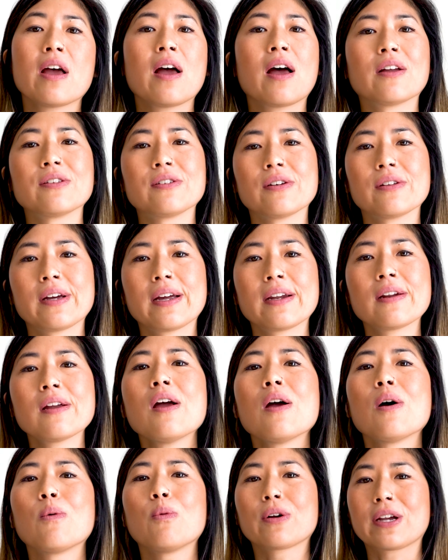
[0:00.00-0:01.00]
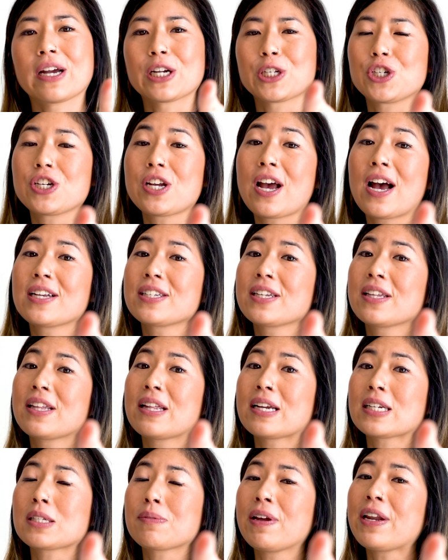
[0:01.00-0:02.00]
Until then, we'll catch you guys in the
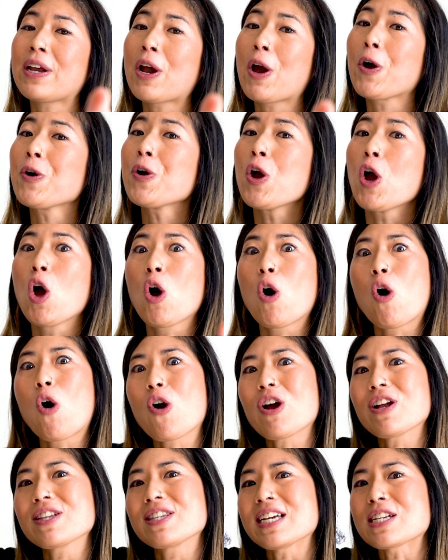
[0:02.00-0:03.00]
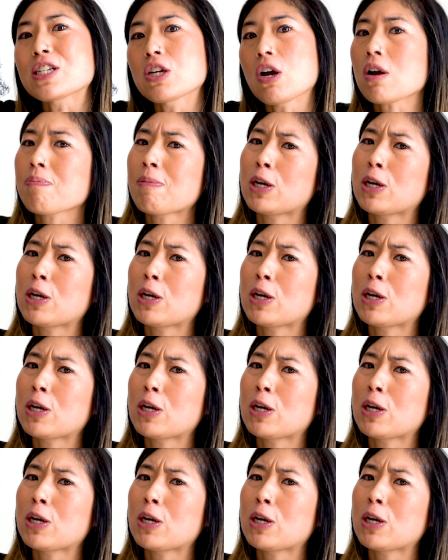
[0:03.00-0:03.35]
next video or on TikTok.